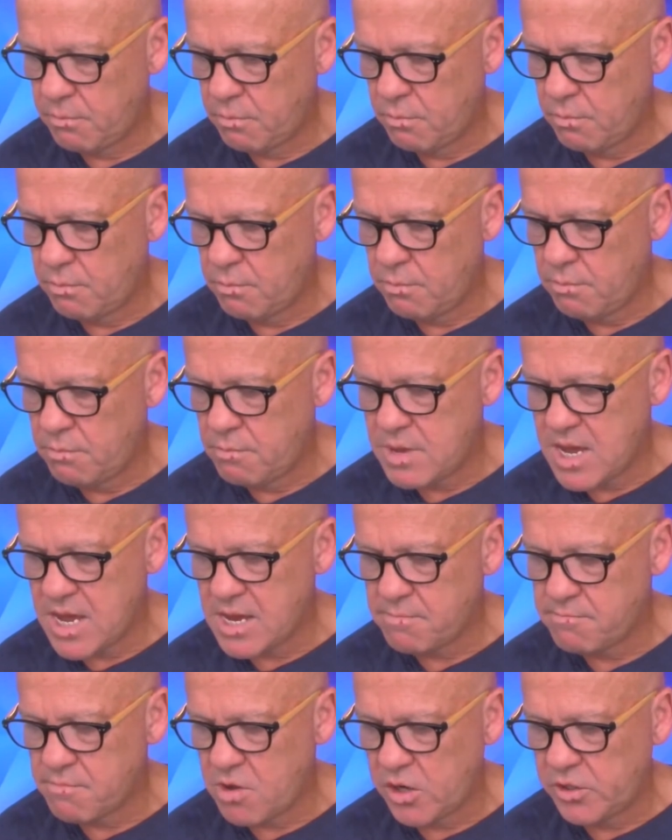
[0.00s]

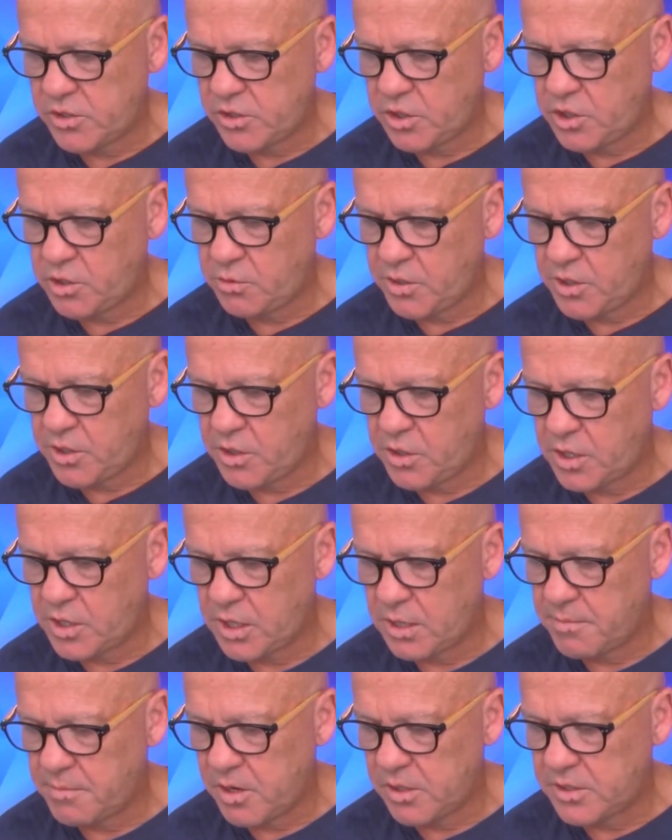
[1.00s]
mean most to you and you get
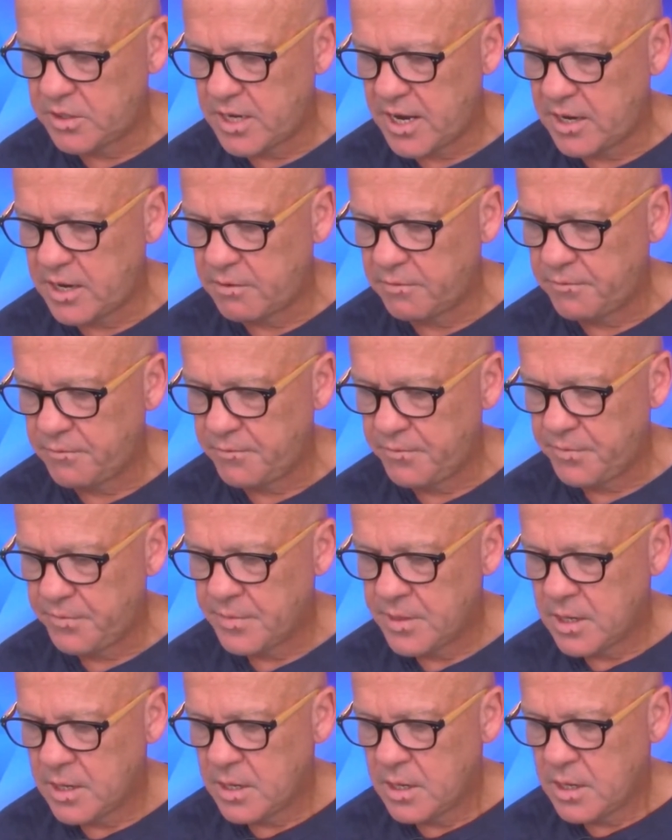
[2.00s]
the most out of.
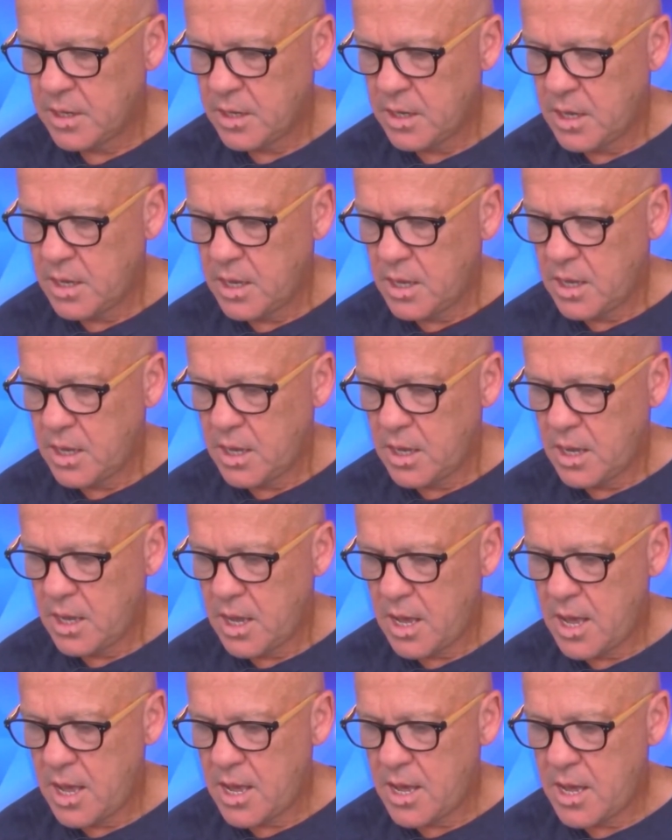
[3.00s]

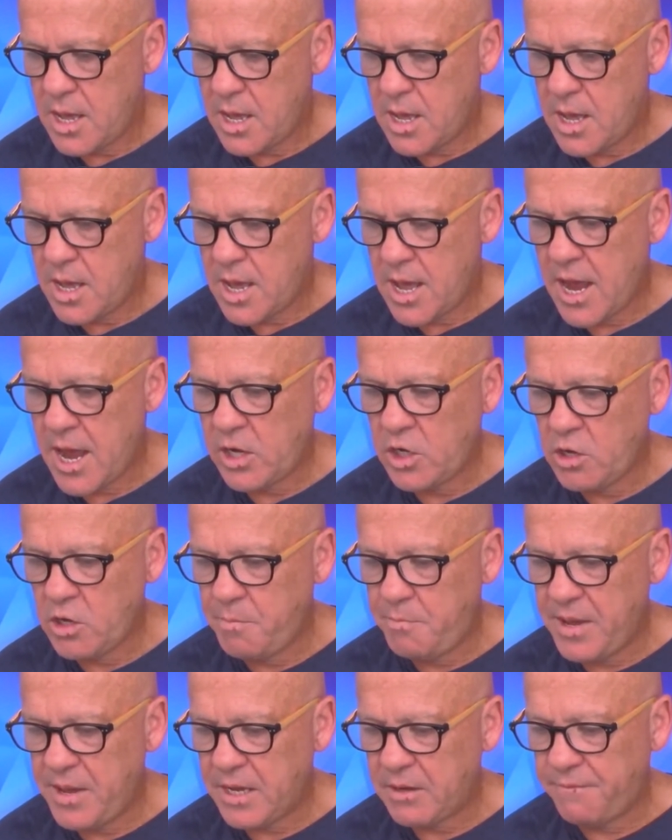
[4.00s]
How do you
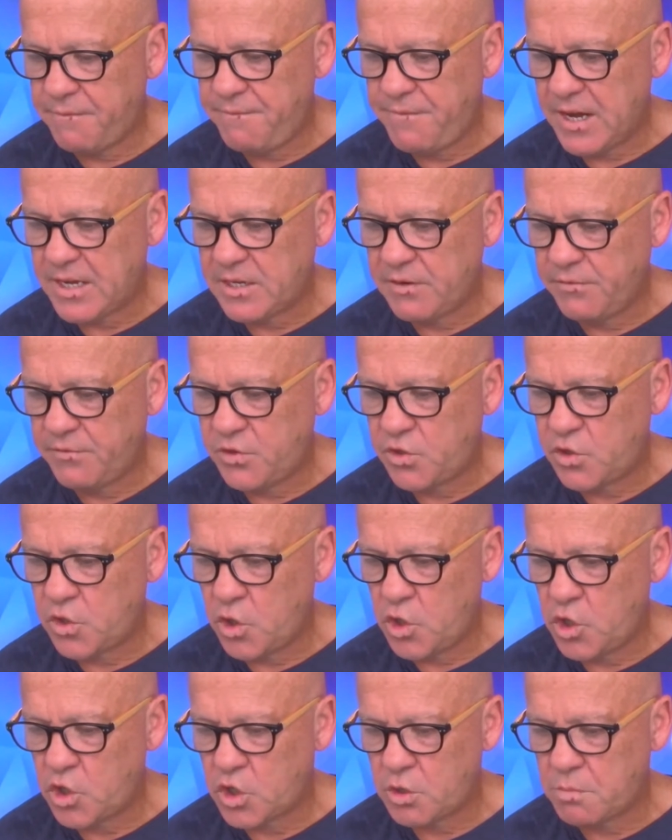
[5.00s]
pick effective
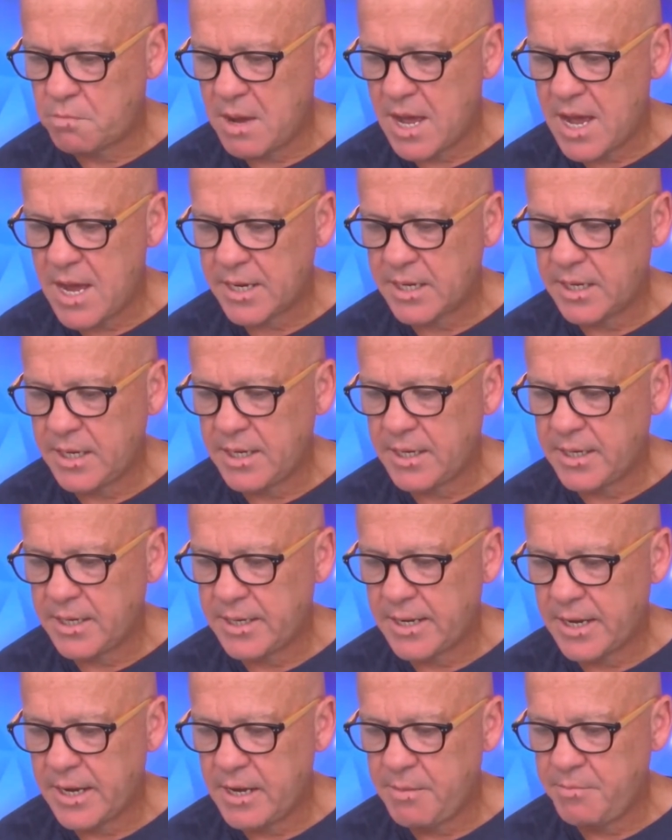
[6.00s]
search marketing
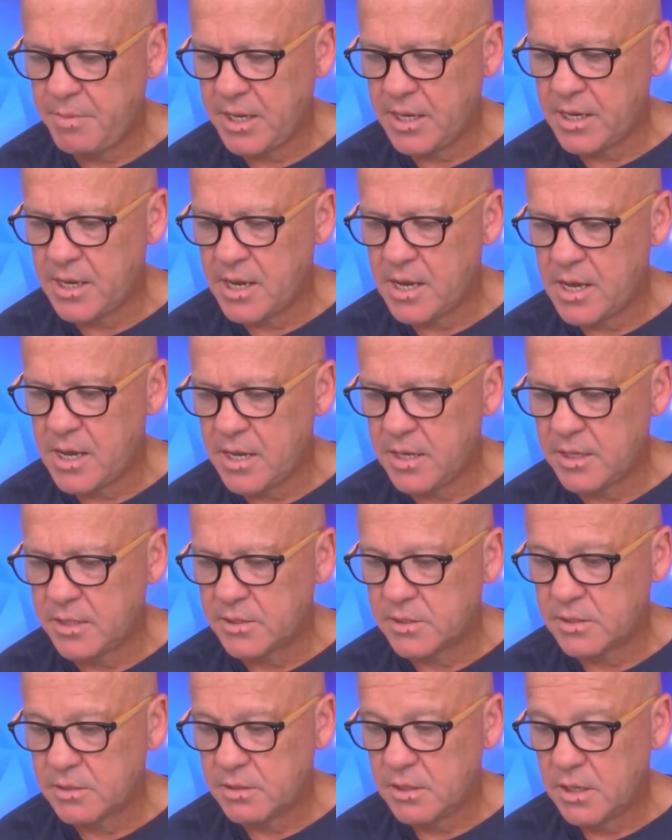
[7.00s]

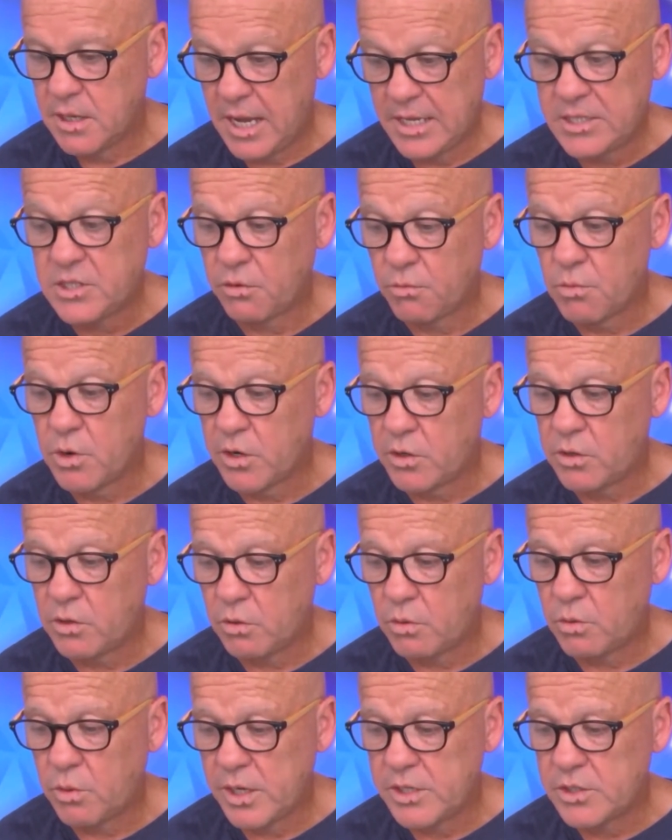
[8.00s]
KPIs? That's a really
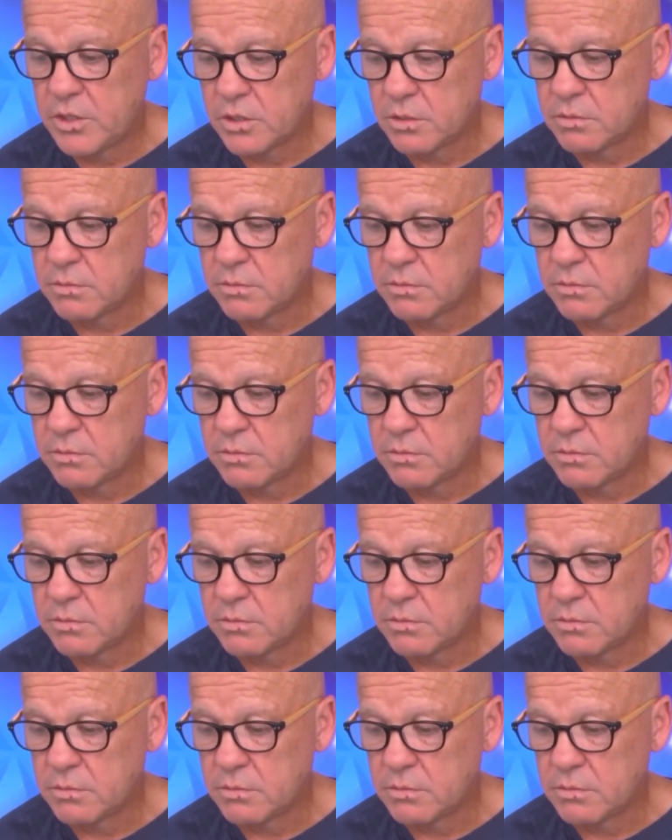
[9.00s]
good question.